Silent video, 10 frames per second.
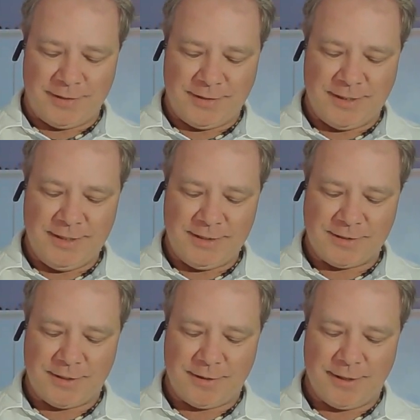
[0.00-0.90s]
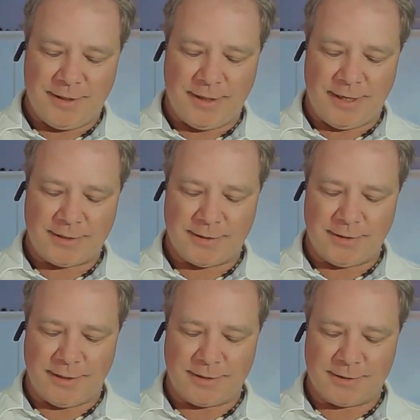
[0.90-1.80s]
disc can actually
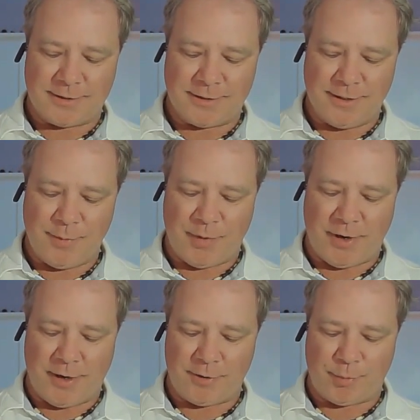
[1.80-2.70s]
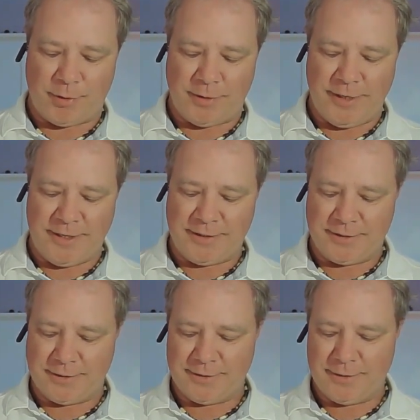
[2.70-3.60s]
like slip out of
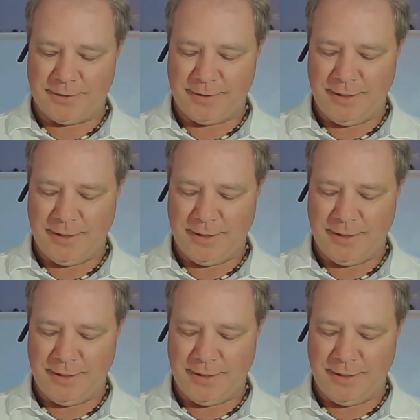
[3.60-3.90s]
place